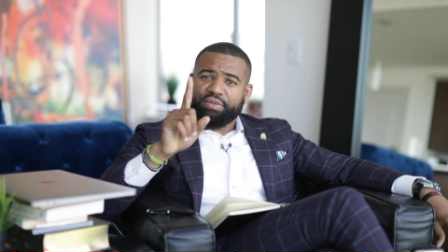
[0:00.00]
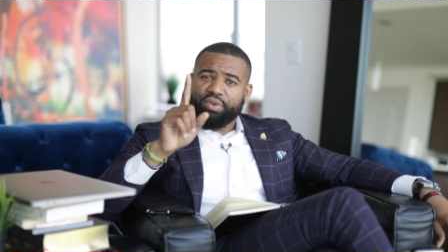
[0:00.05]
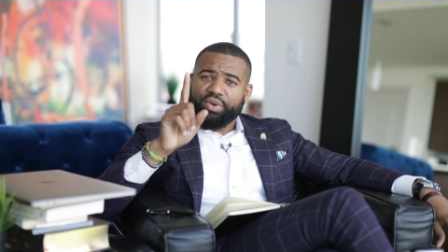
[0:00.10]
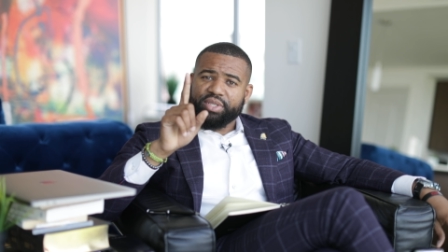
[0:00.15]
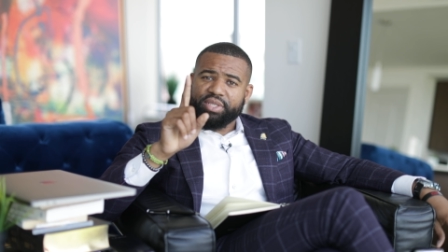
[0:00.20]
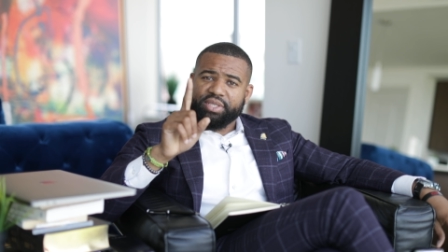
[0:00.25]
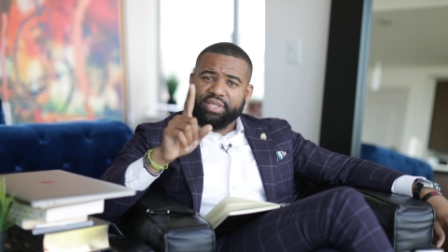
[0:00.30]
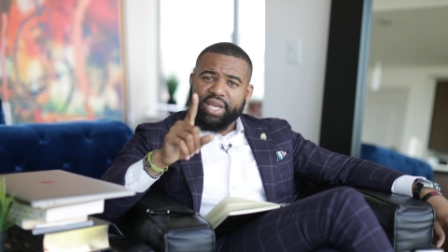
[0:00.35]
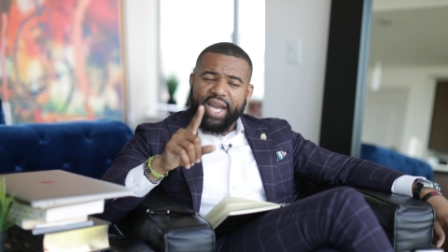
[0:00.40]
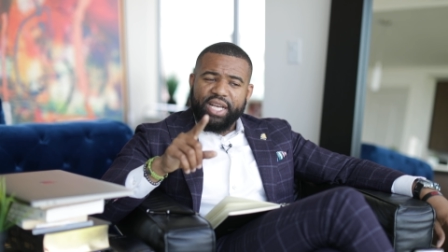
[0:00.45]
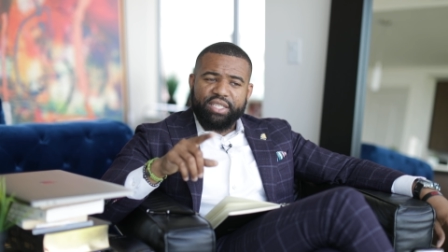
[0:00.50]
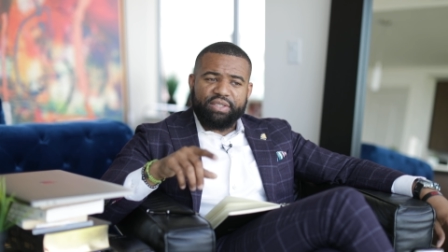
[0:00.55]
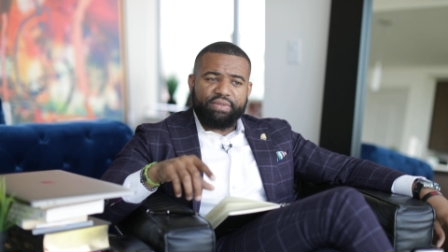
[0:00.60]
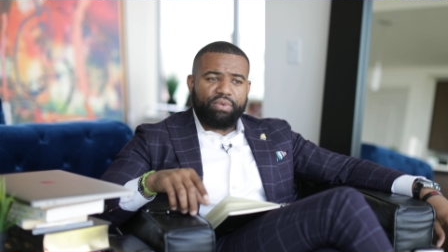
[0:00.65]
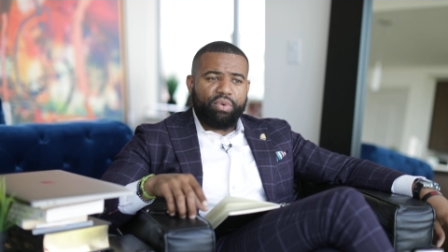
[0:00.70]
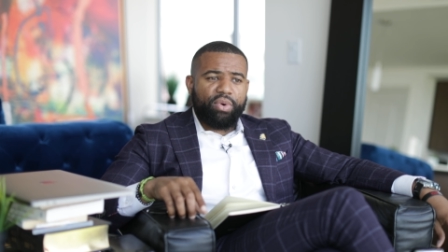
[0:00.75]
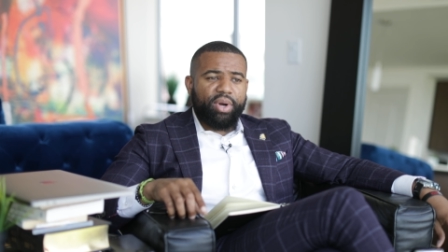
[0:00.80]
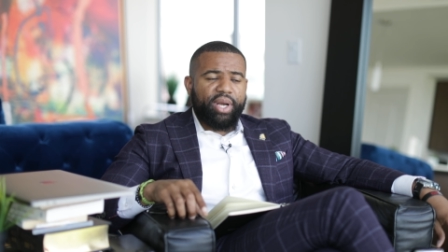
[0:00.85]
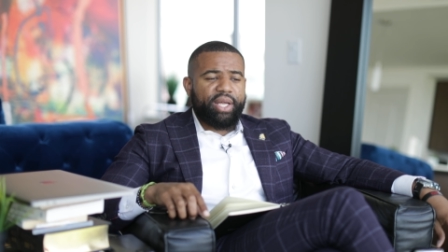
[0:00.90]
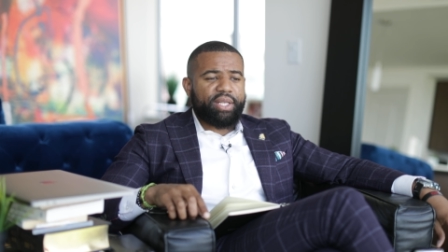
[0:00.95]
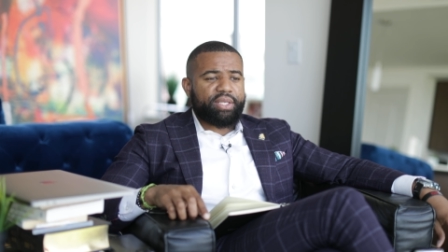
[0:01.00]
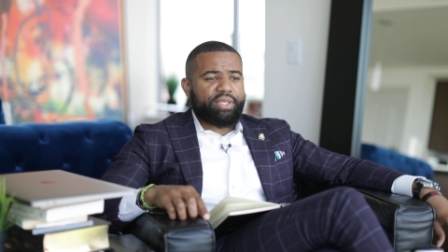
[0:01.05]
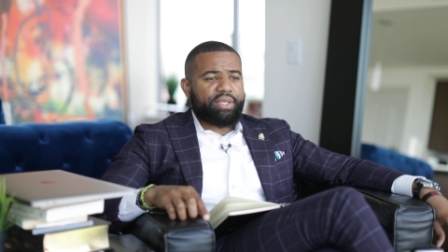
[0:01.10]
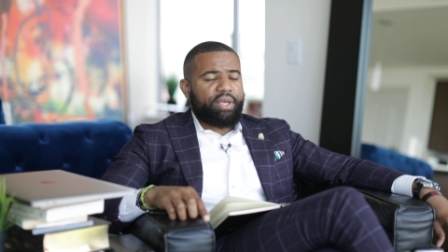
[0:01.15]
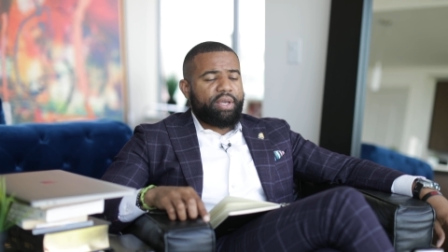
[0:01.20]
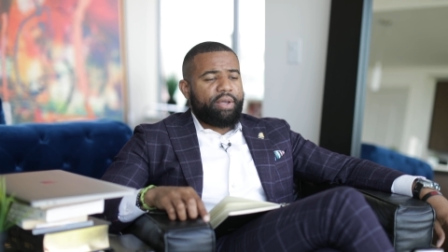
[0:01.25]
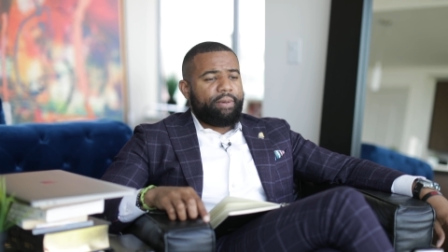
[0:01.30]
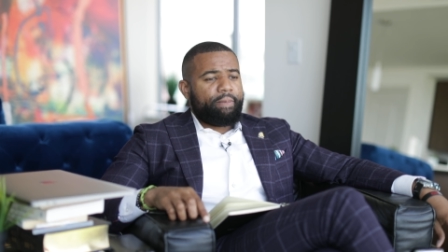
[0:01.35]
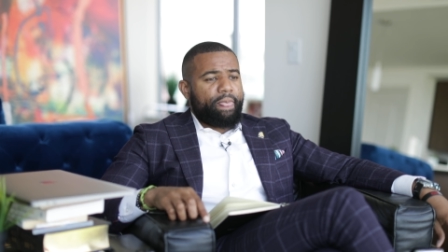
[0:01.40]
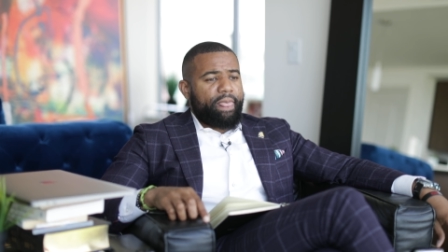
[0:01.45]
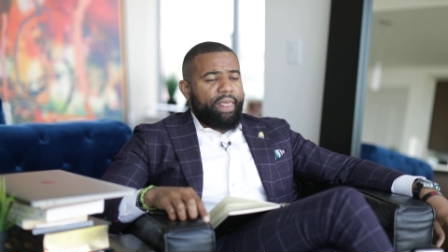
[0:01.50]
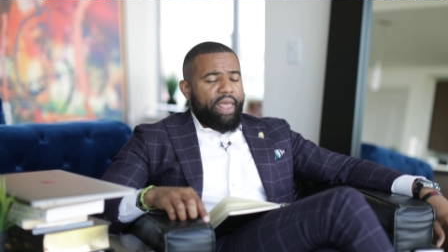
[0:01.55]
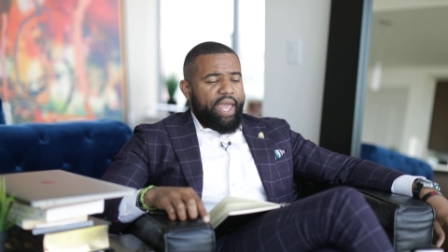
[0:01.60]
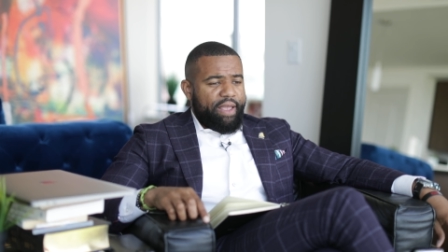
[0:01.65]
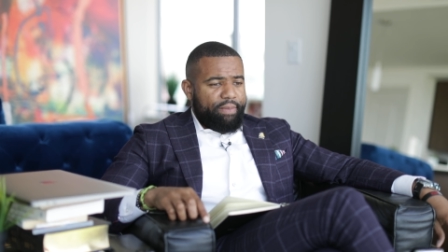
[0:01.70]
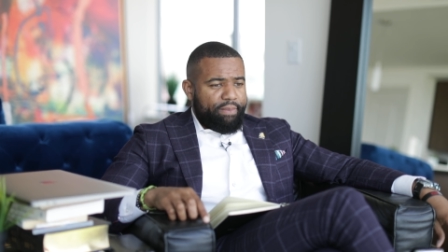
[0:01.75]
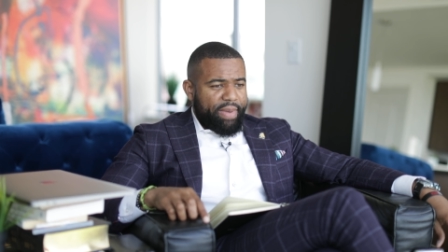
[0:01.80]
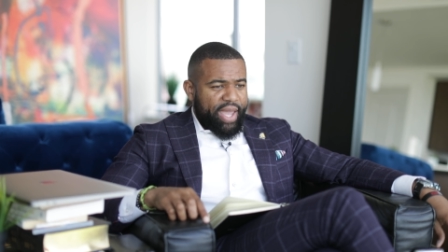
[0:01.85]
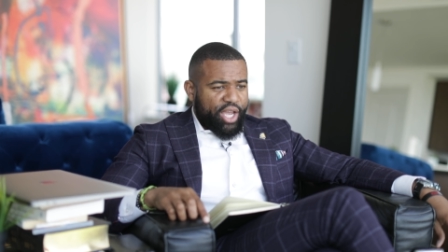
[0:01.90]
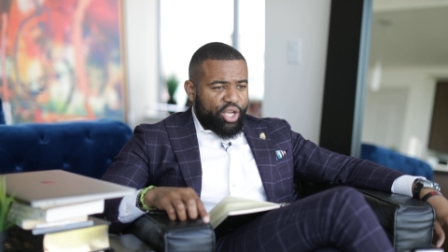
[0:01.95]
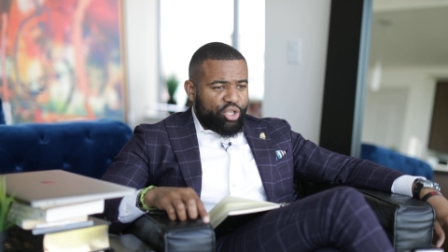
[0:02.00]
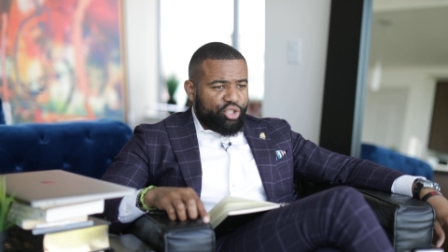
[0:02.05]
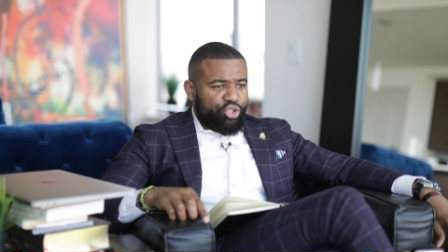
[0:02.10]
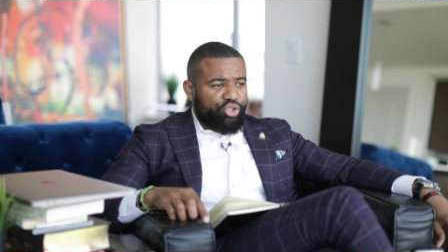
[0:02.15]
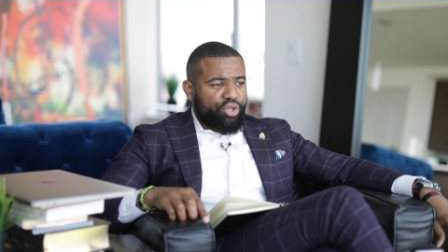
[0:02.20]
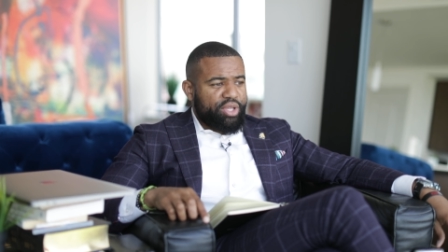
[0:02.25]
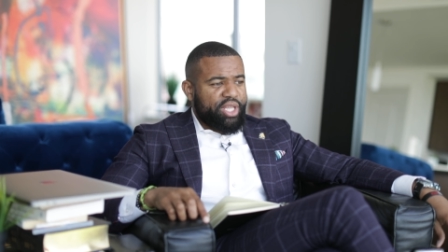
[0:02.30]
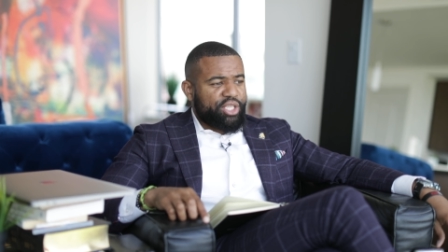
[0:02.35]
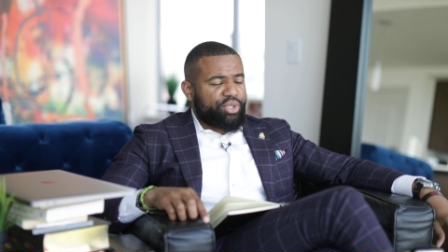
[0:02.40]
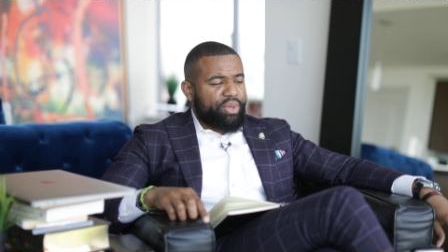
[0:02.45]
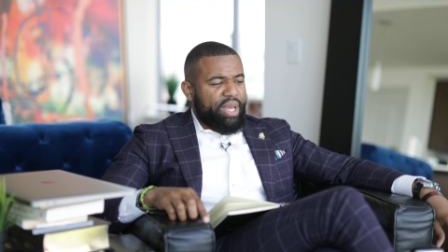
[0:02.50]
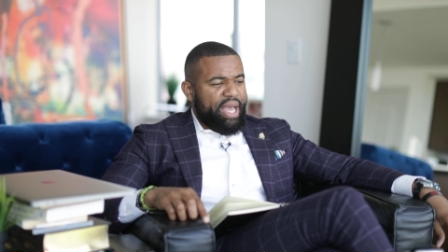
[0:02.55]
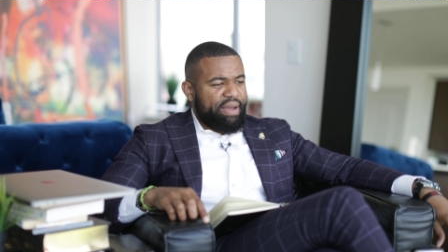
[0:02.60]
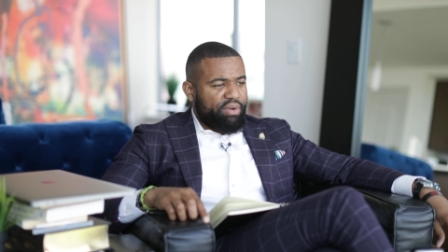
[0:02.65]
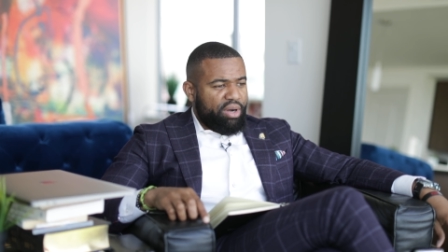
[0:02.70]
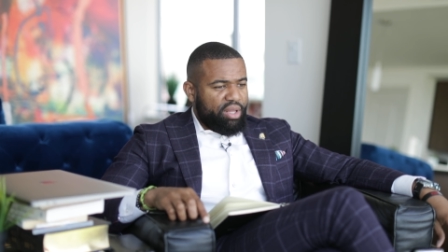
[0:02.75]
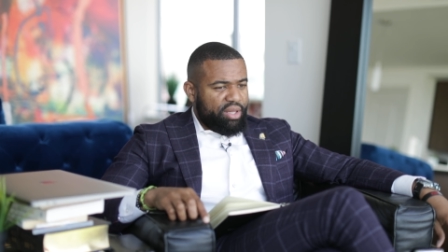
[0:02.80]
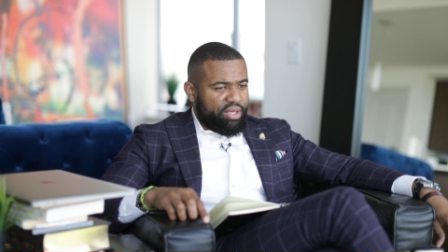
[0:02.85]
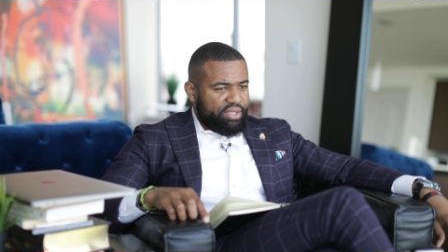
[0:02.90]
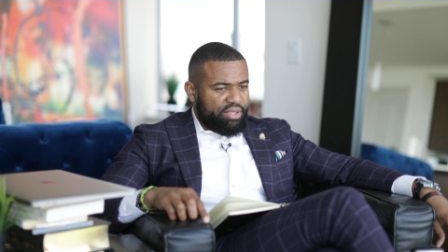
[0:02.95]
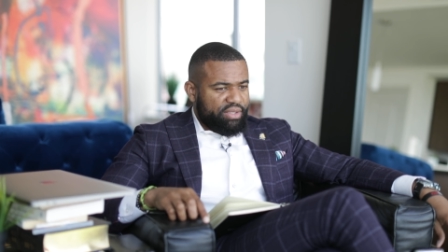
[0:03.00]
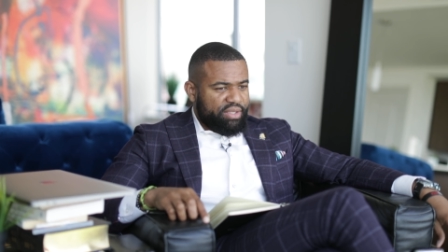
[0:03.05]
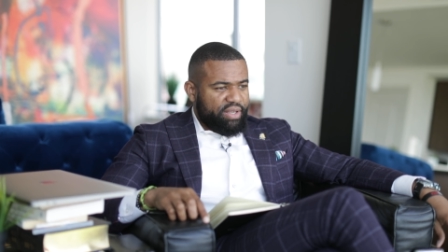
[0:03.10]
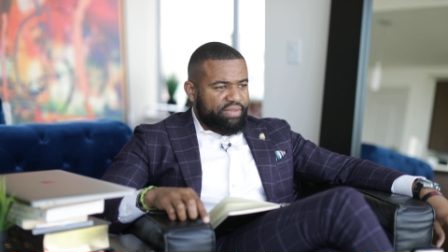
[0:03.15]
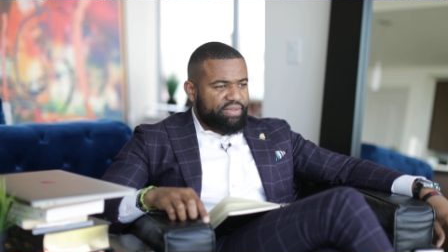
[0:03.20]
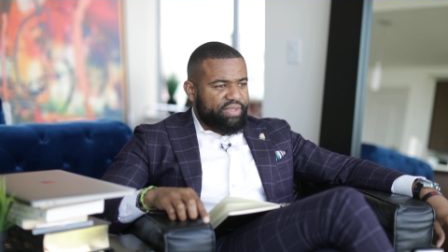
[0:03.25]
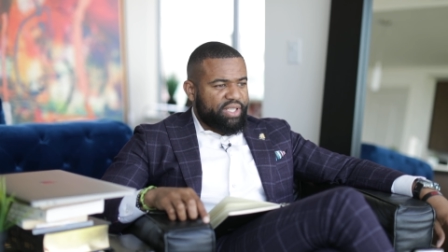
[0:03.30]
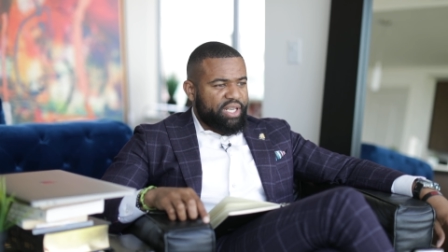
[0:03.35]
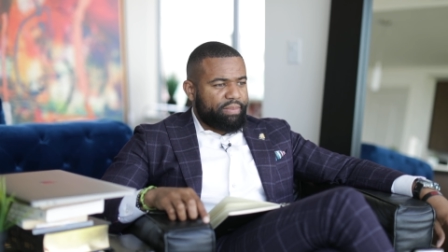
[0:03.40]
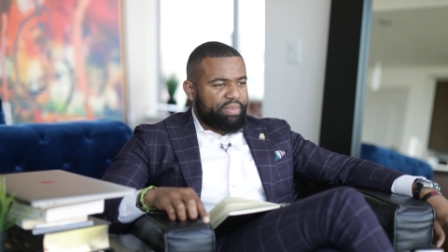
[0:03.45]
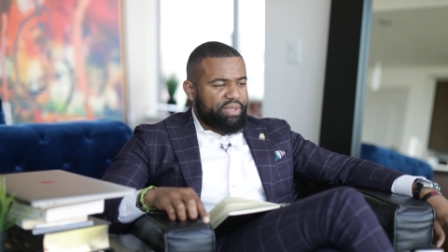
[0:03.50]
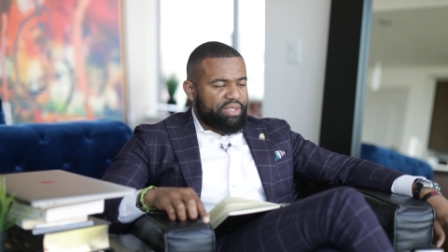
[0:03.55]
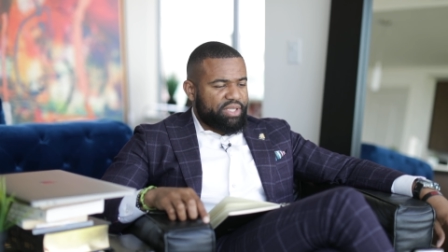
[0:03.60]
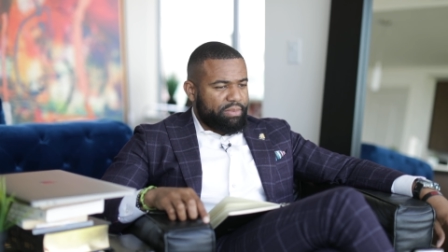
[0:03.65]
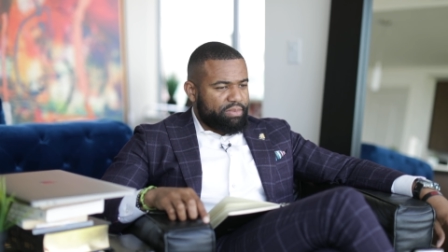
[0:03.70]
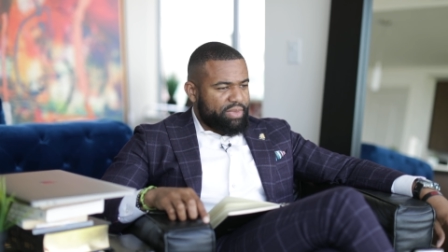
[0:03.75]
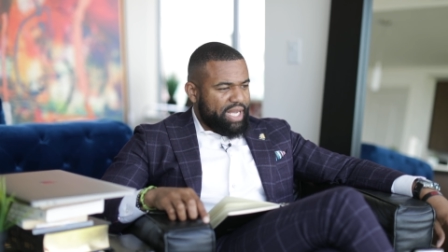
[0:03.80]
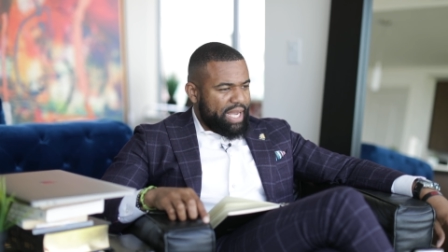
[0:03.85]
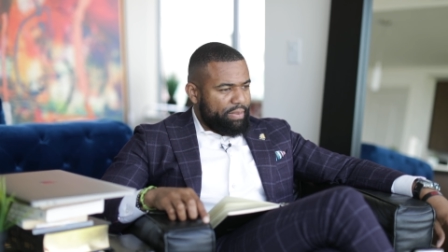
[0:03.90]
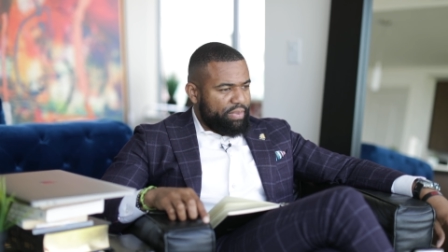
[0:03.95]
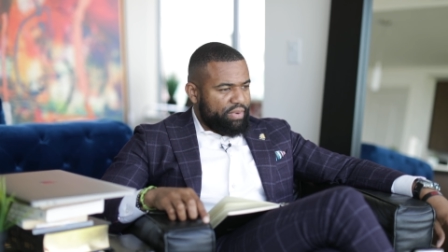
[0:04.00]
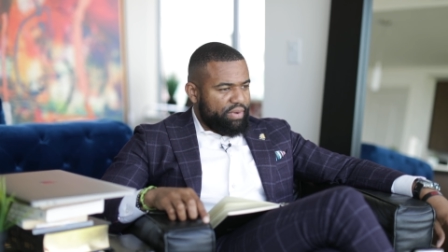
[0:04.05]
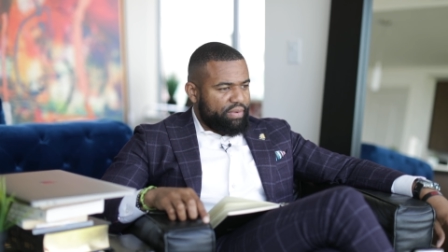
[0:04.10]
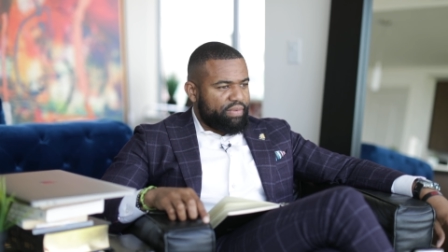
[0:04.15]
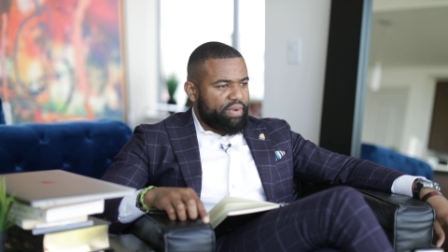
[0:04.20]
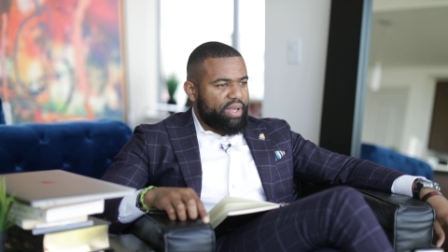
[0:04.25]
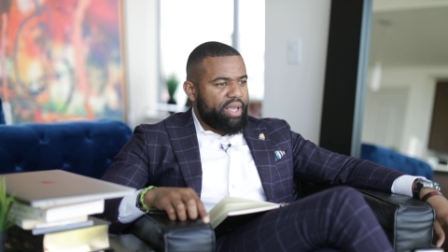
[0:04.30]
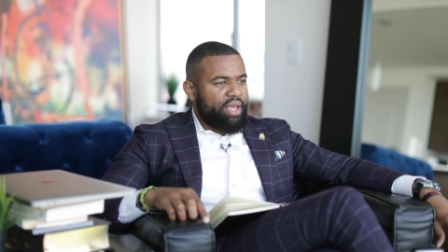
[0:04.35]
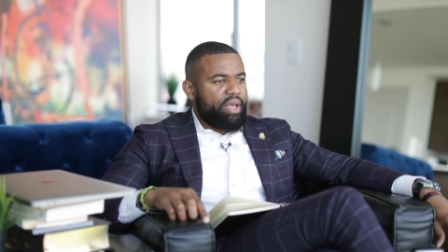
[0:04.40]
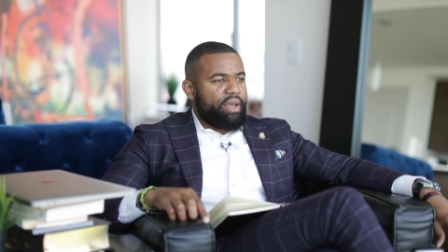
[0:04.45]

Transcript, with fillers: versus tax avoidance, and making sure that you have all of this stuff set up in some type of